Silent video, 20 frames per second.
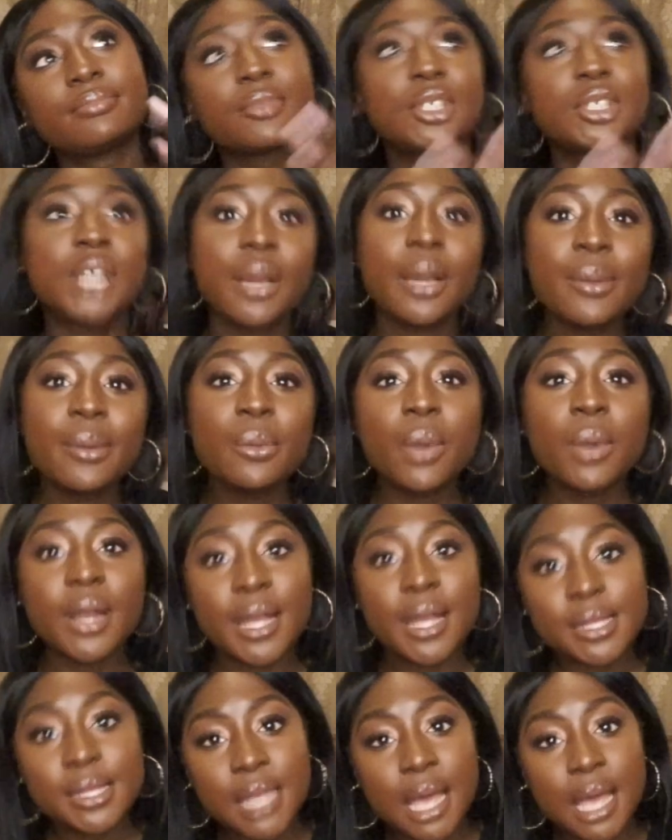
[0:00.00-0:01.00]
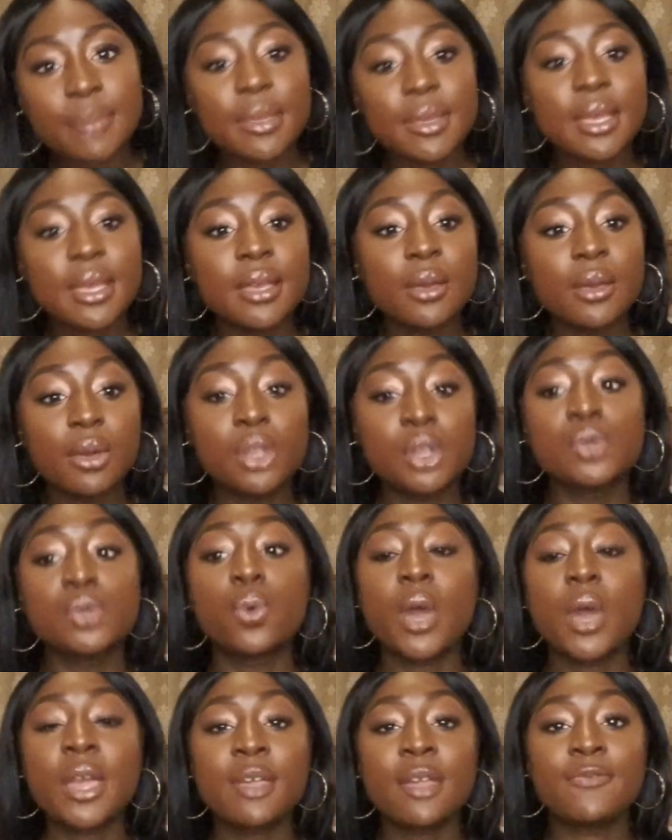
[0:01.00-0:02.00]
going one at a time is
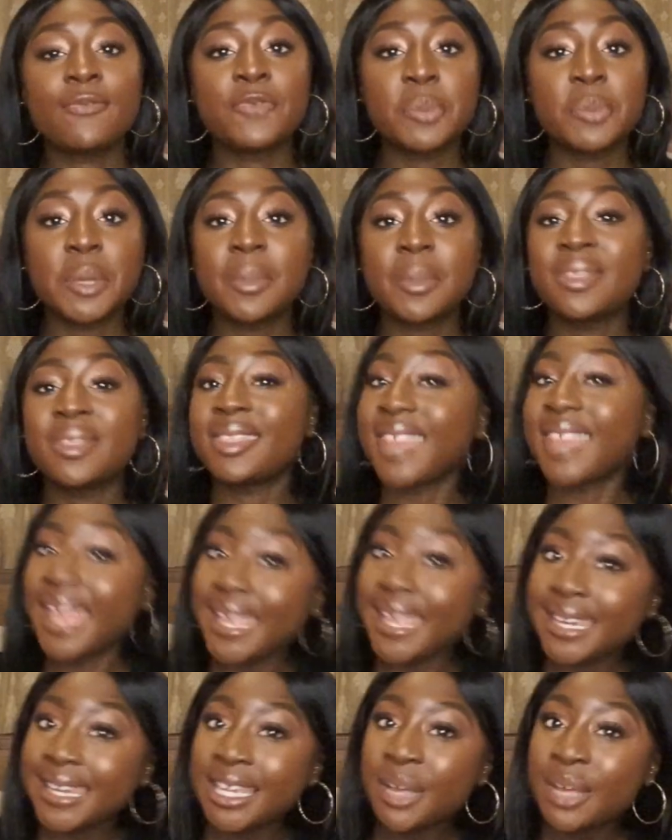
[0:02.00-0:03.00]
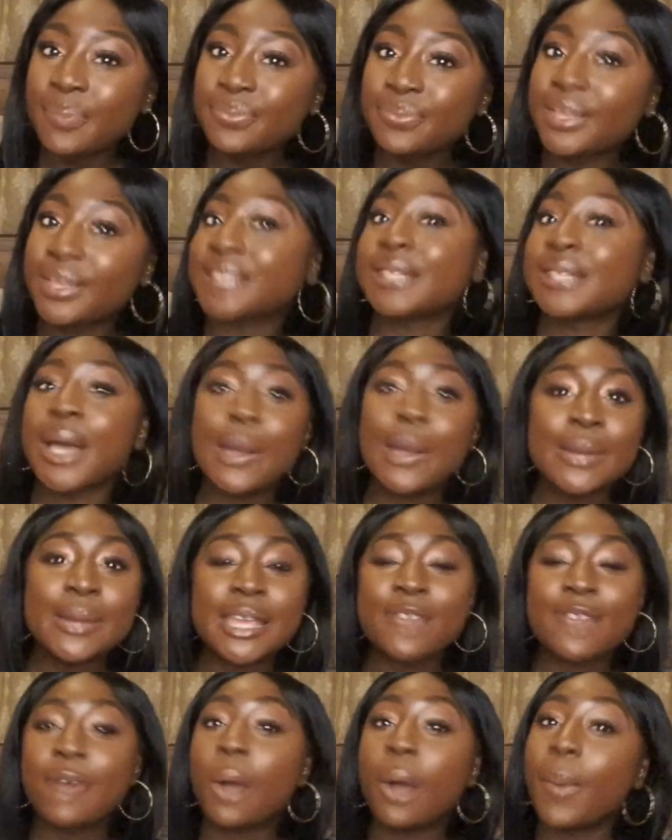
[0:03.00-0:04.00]
working for me, but then that's
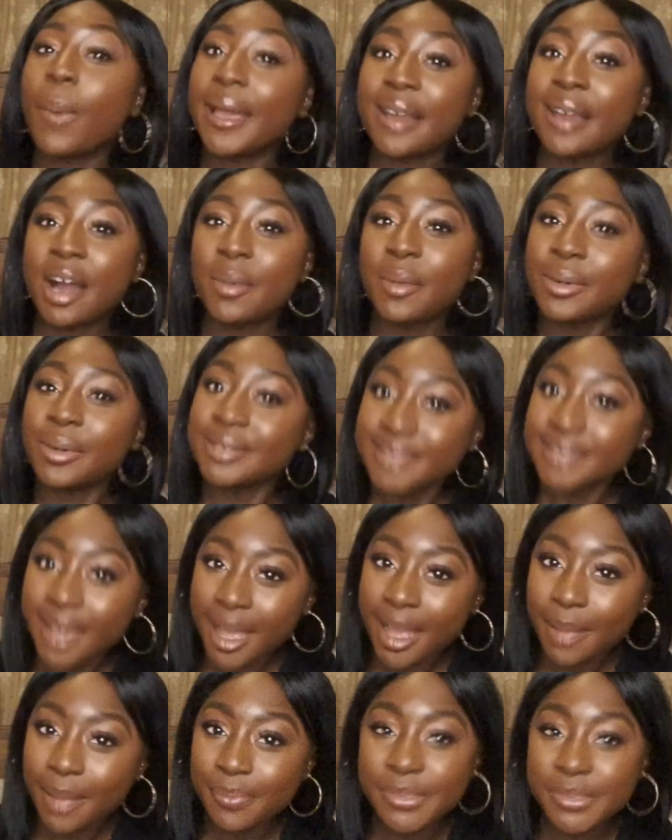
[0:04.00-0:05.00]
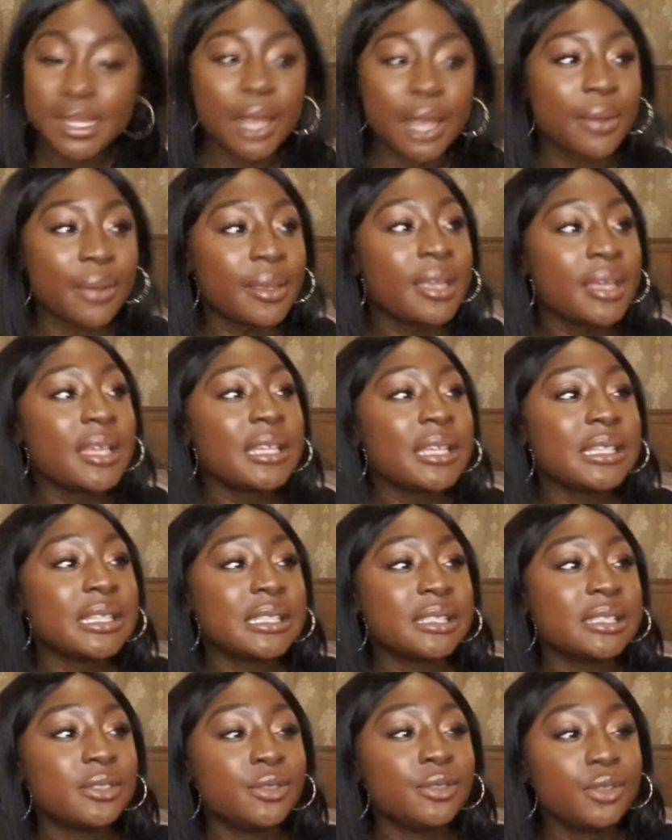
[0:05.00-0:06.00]
only if I wake up on time. So
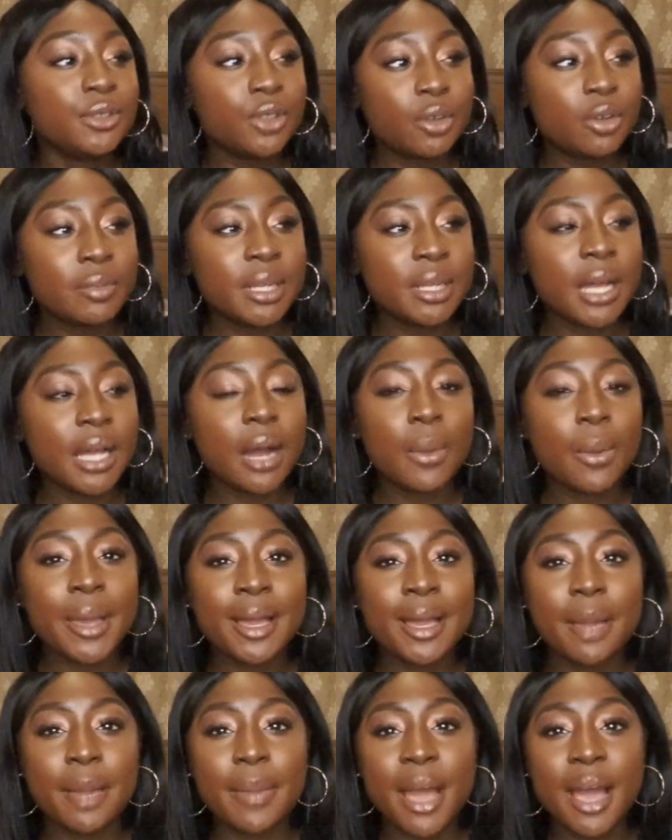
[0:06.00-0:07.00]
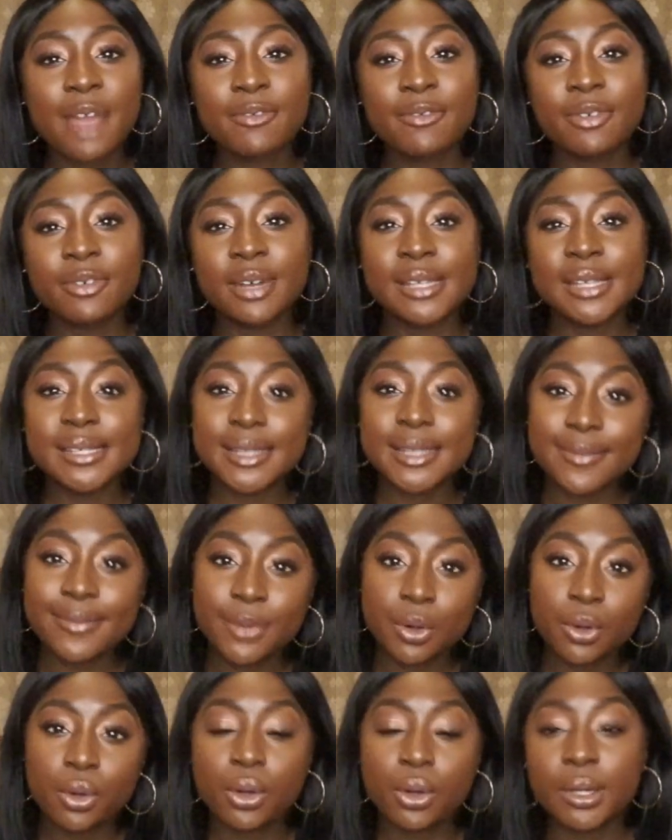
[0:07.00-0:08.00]
normally I'll wake up either at 7
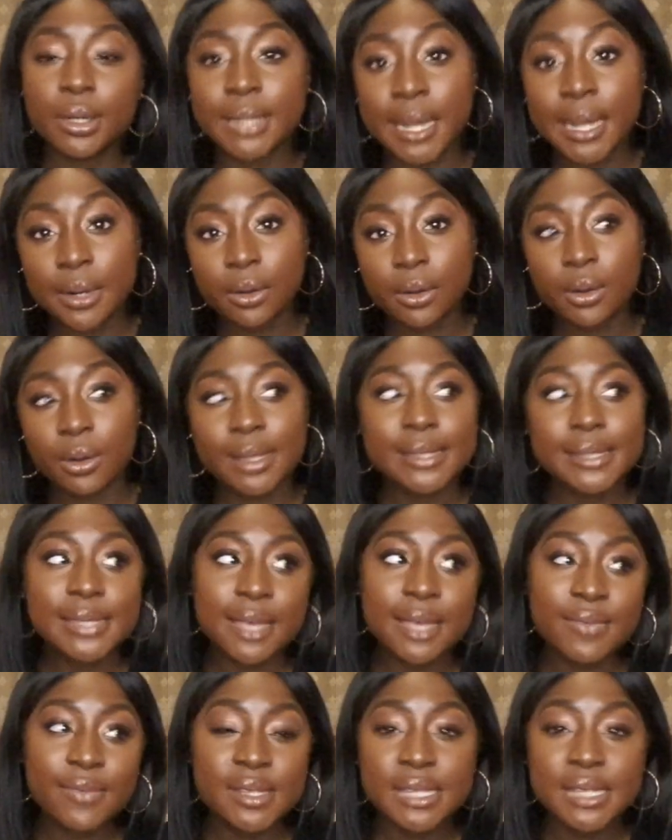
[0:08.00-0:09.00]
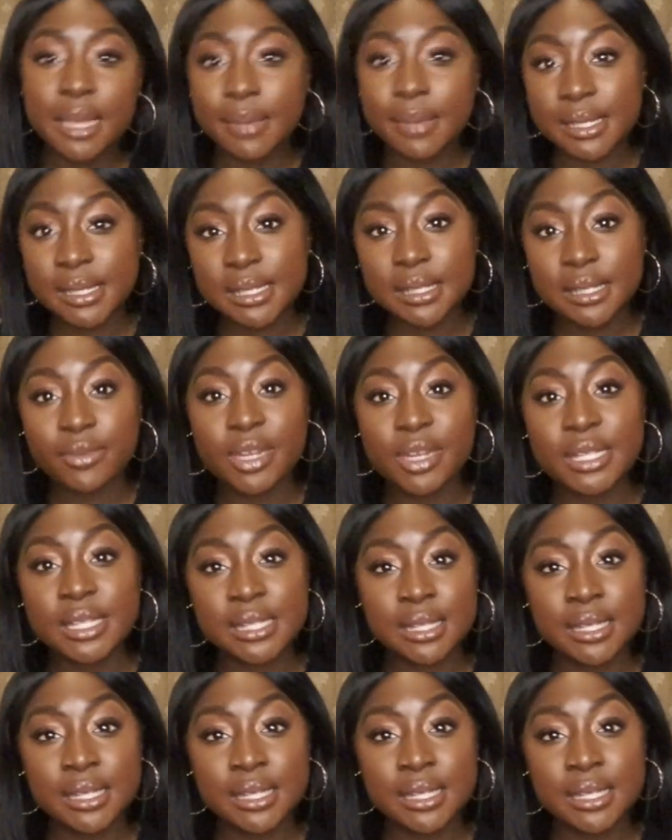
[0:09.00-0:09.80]
o'clock or 9 o'clock. 7 to get my sister ready